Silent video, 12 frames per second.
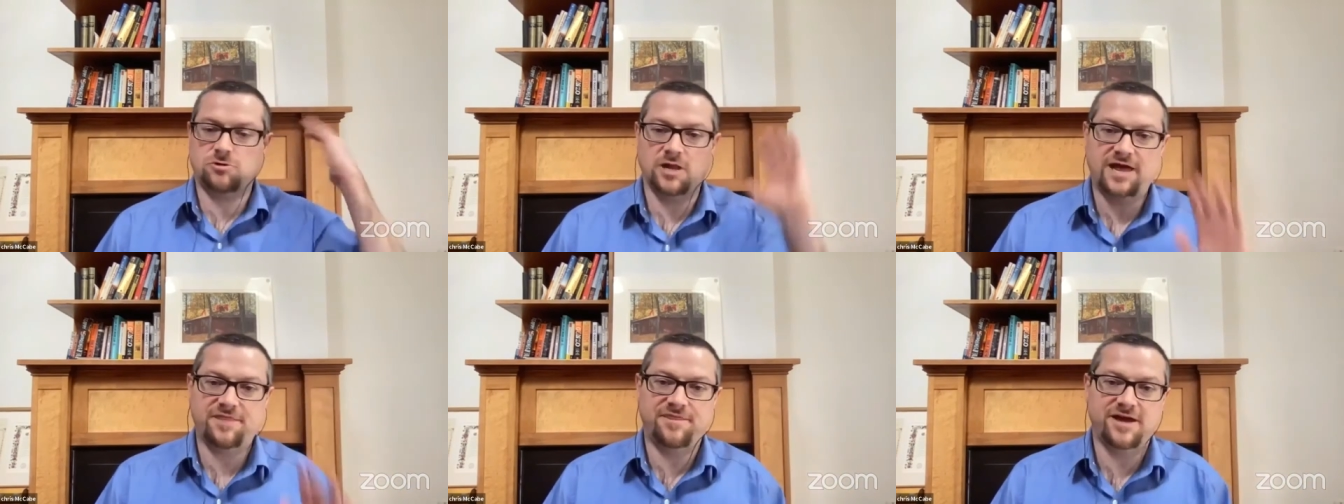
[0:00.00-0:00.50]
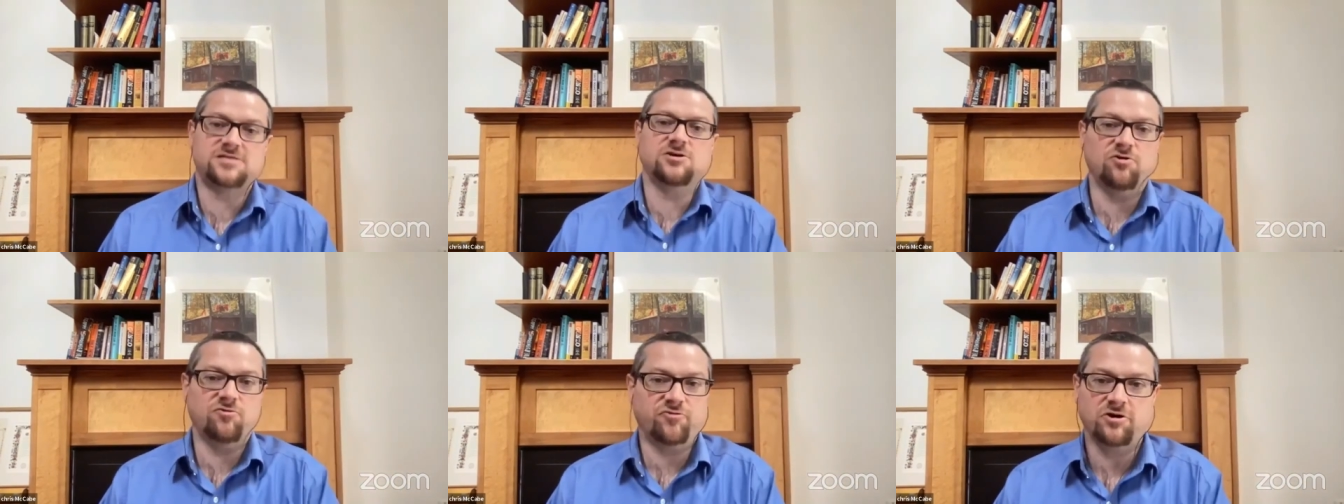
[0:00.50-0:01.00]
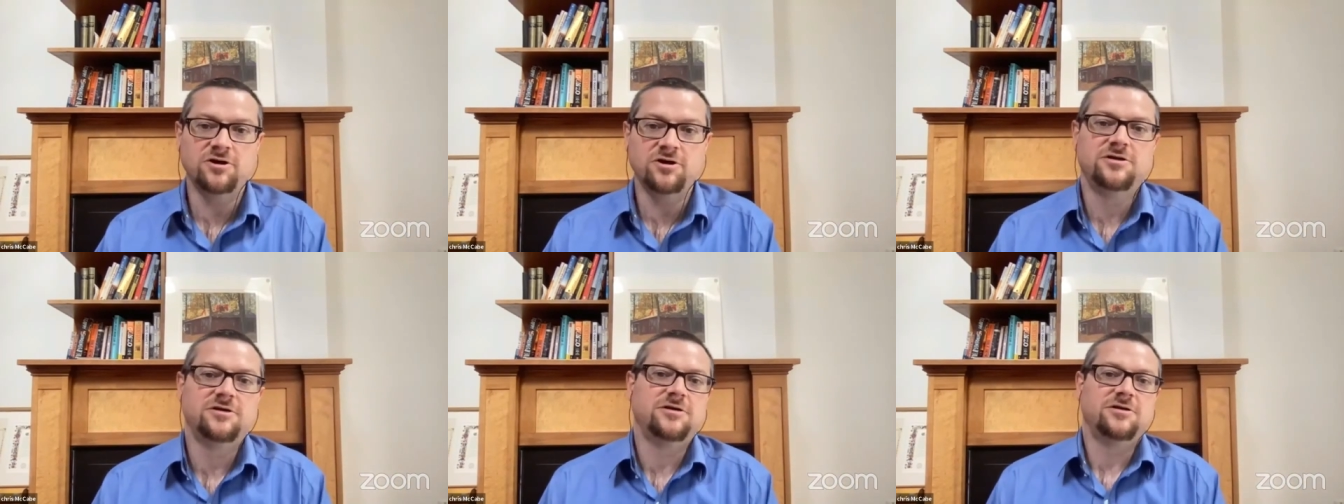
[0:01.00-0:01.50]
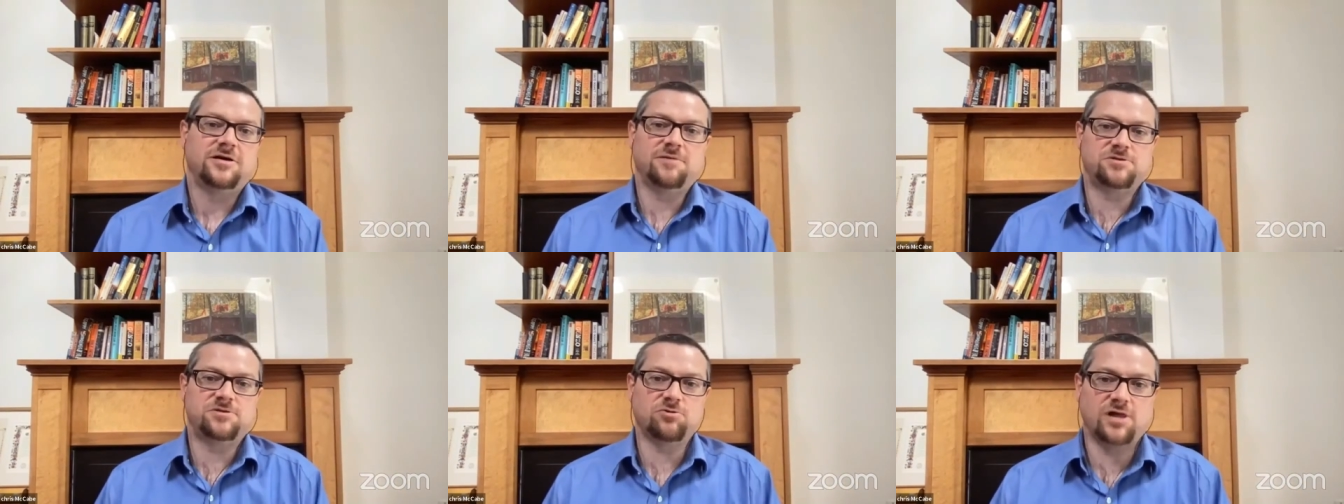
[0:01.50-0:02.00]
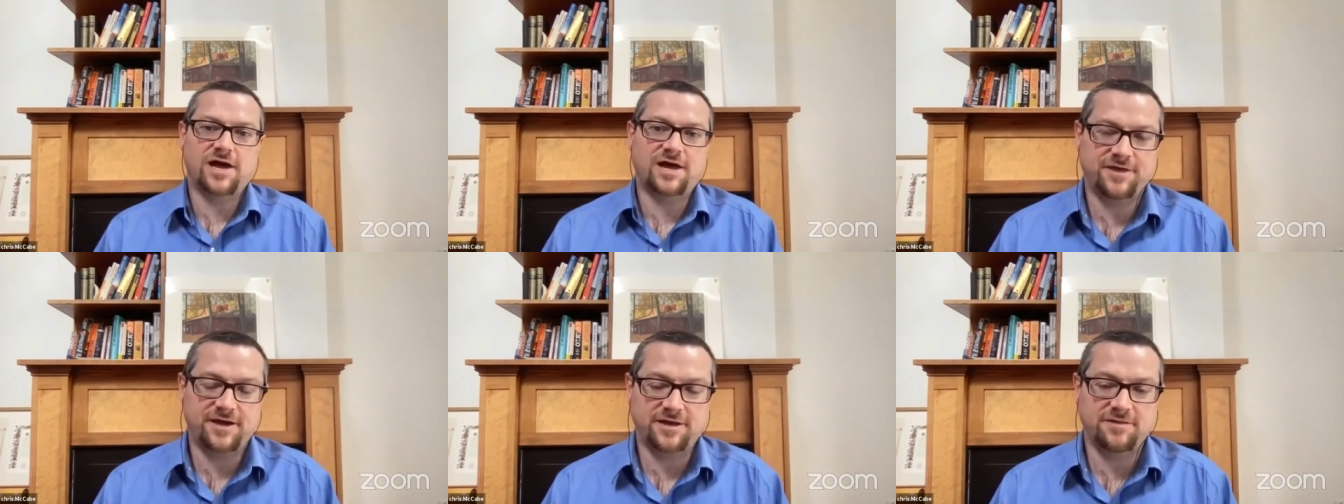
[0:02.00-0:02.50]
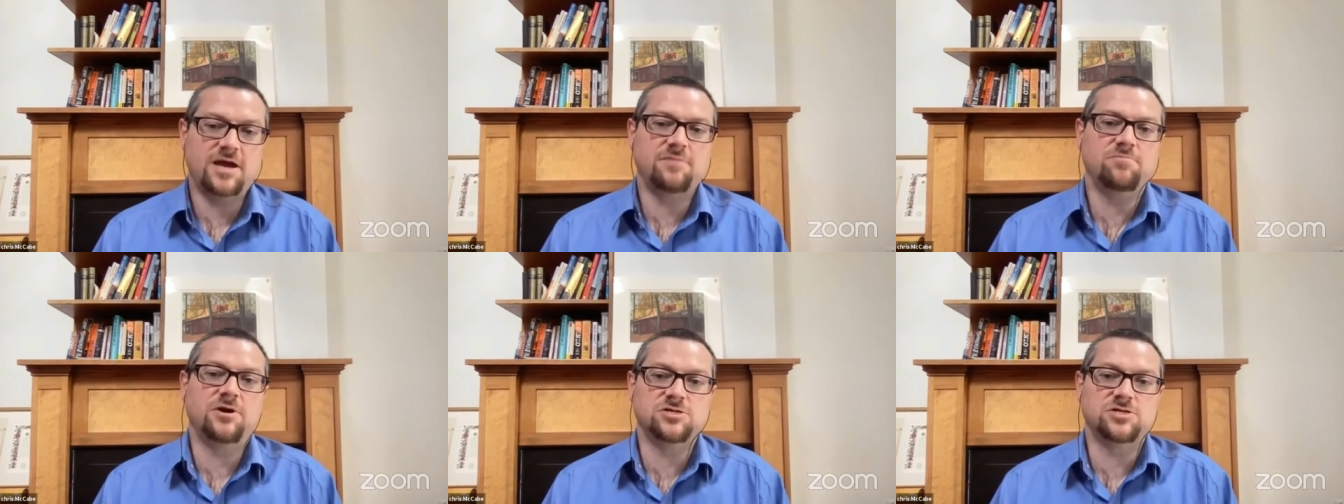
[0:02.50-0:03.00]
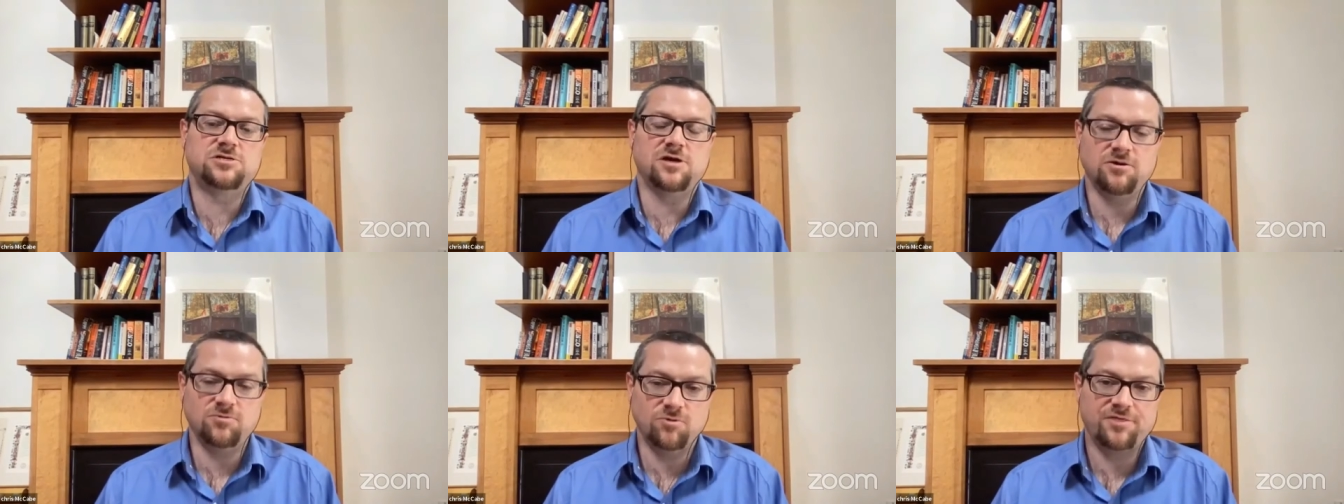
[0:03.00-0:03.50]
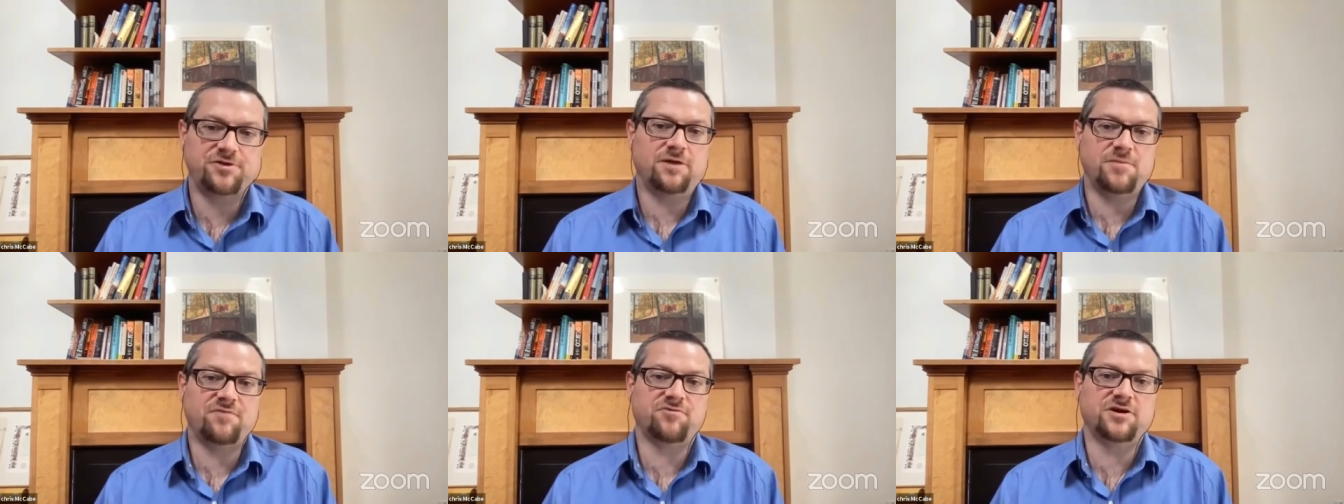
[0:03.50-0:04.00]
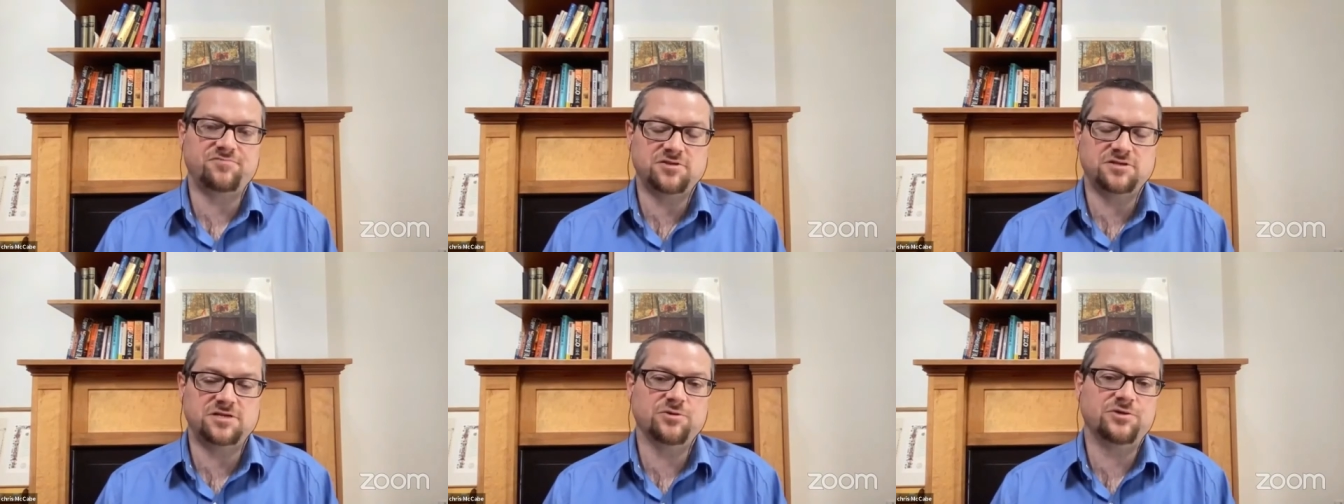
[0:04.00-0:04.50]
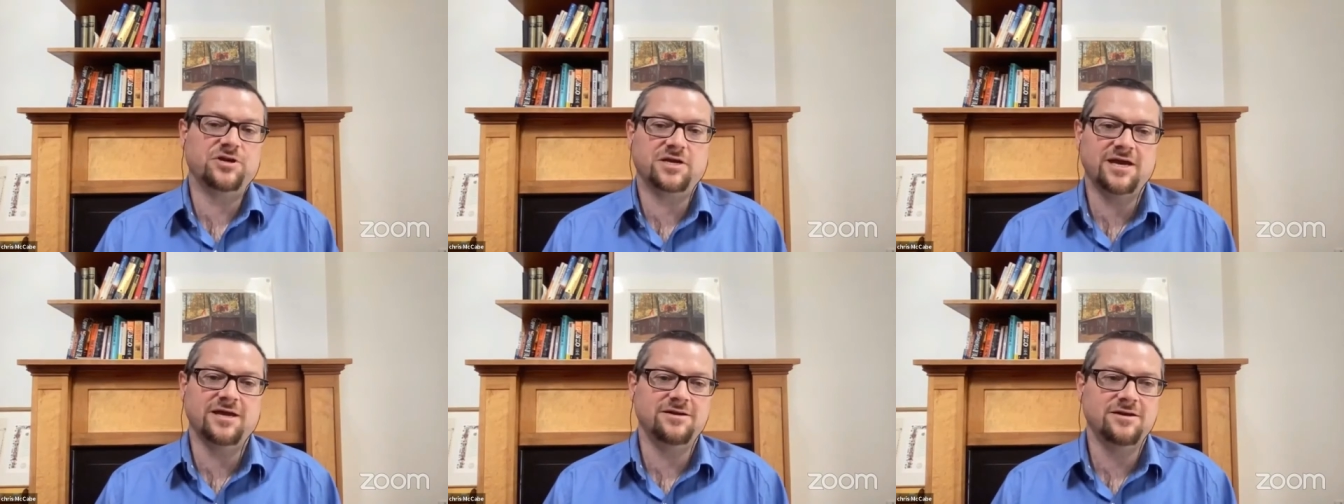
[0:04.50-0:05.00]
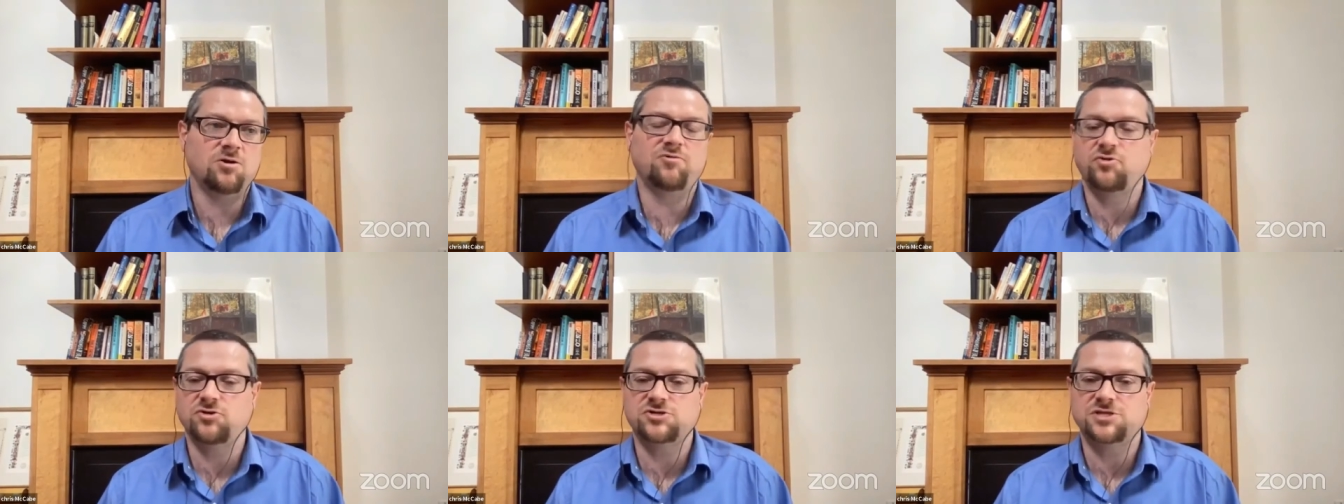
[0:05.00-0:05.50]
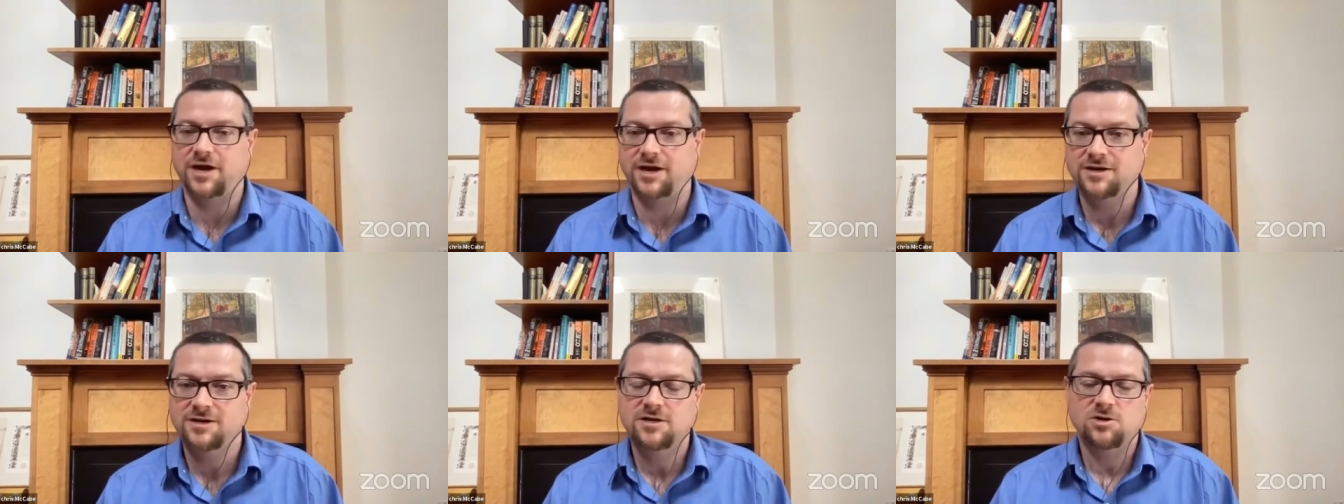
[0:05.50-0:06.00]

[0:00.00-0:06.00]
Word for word: glad that's over I'm so glad that nightmare's done with and I'm never going to have to deal with it again. No, of course not.